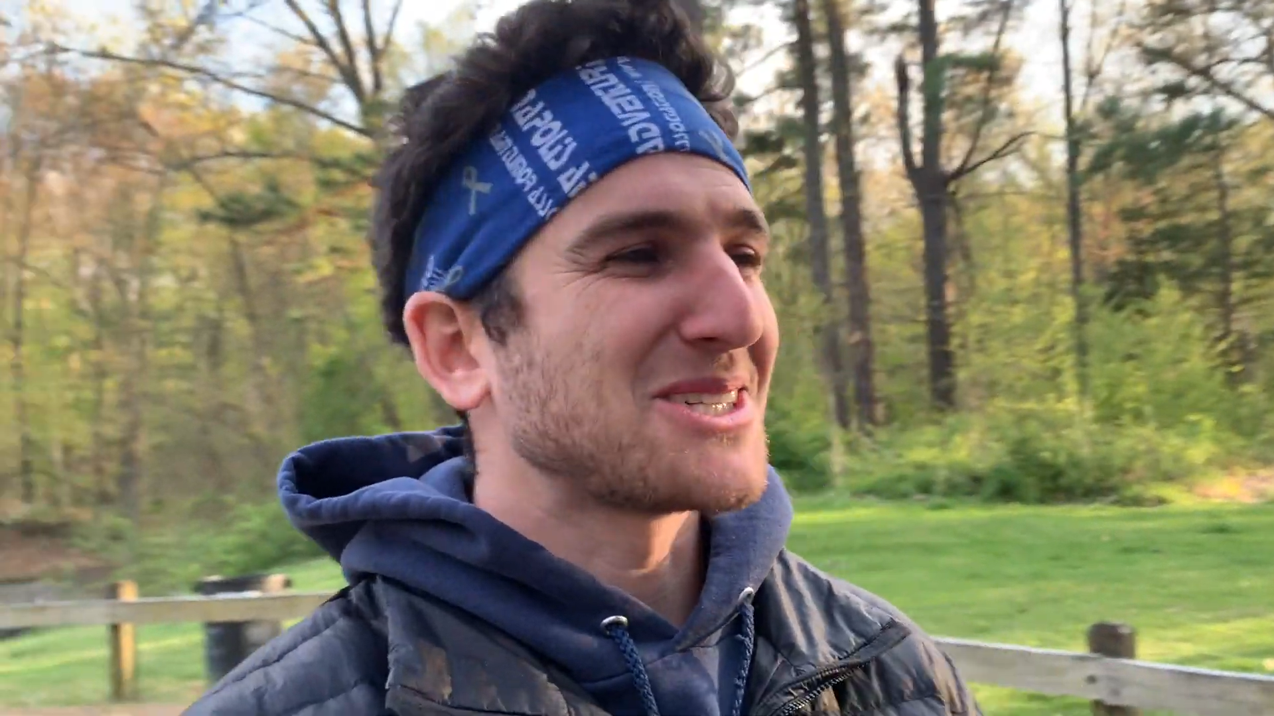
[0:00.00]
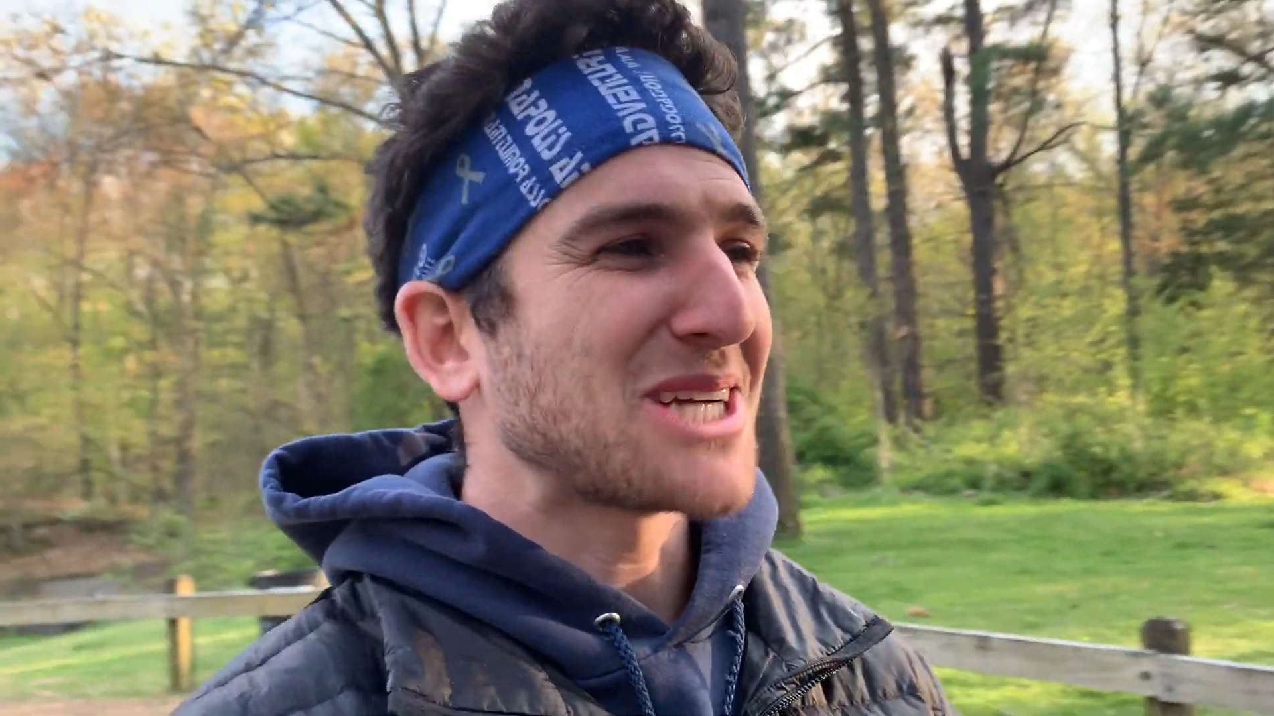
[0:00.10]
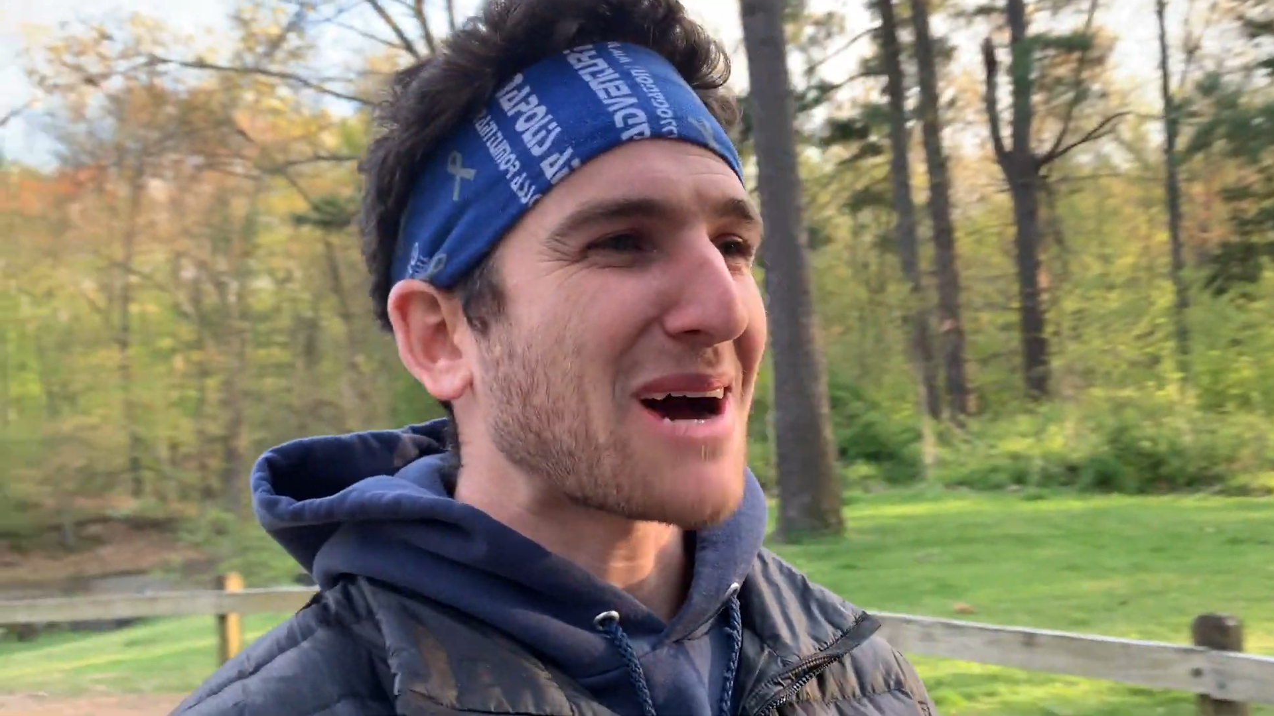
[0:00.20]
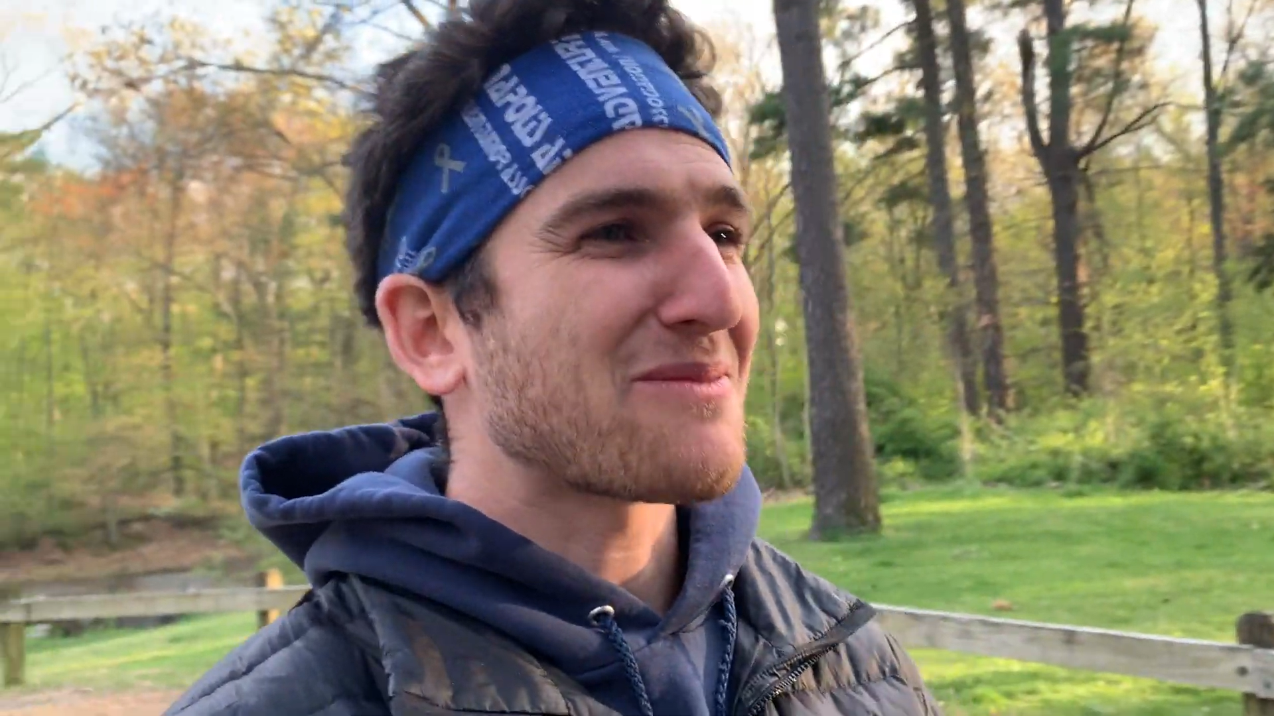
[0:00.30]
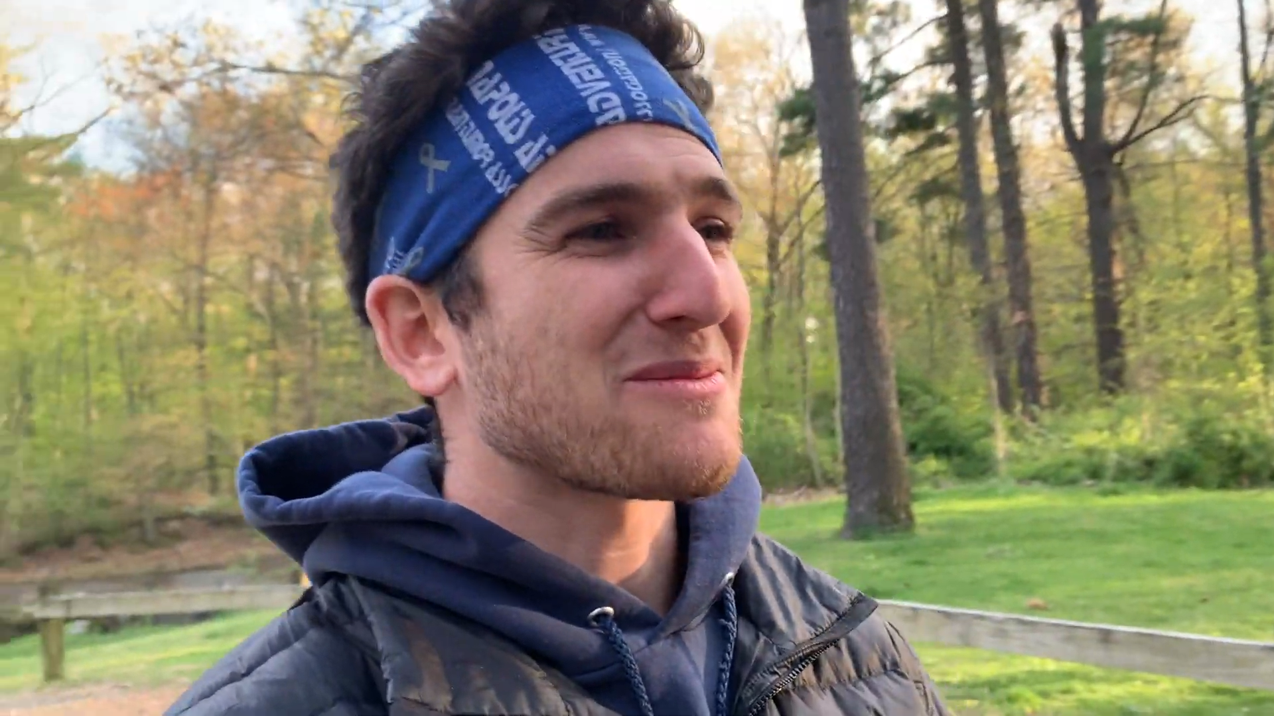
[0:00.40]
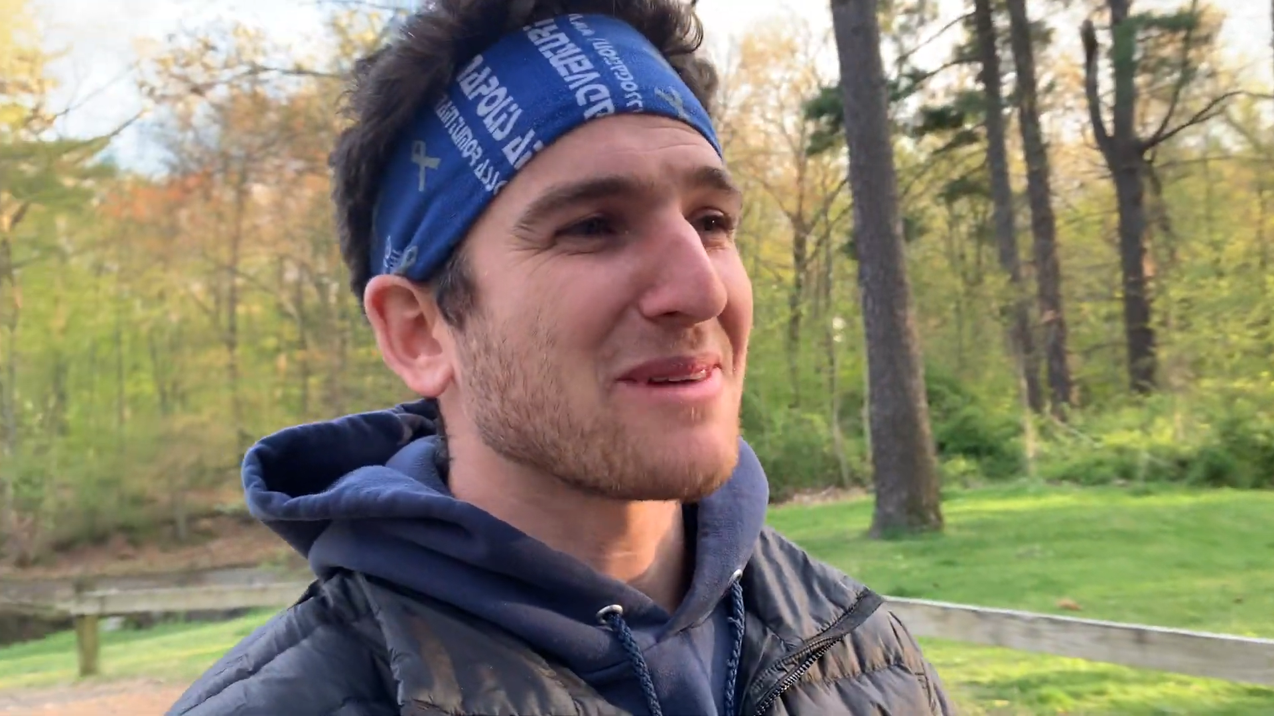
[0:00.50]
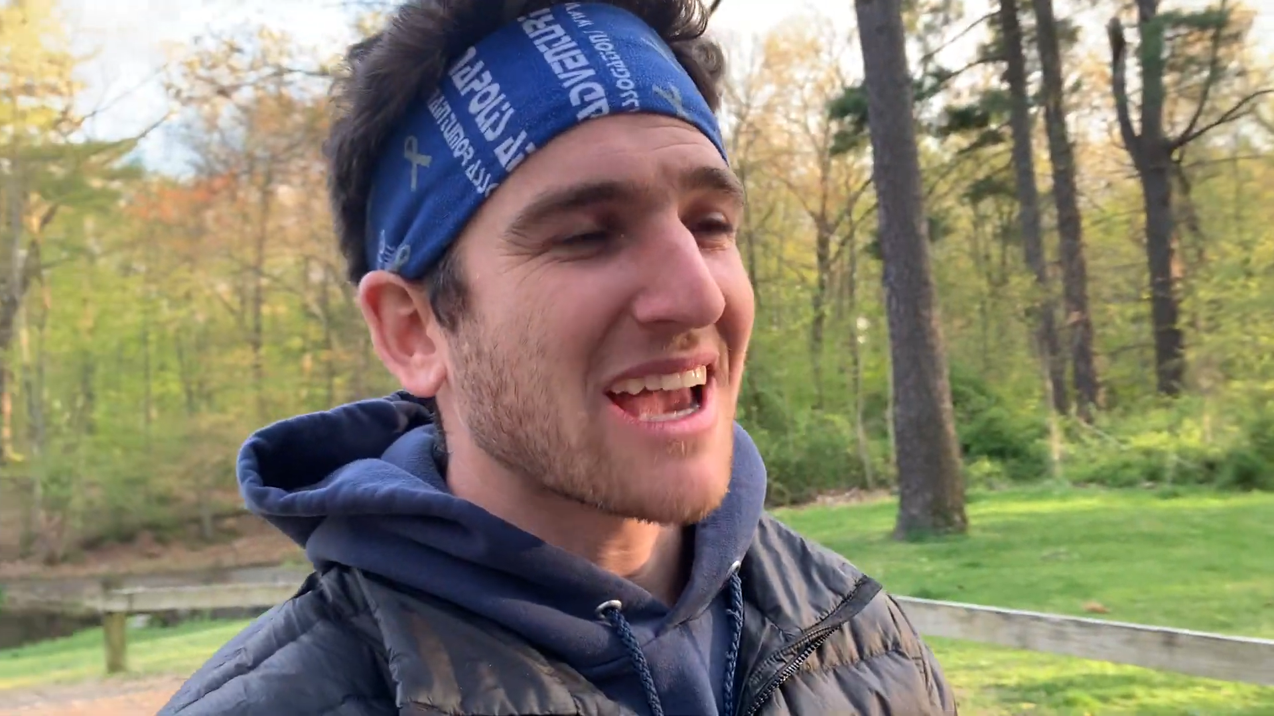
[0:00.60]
job for me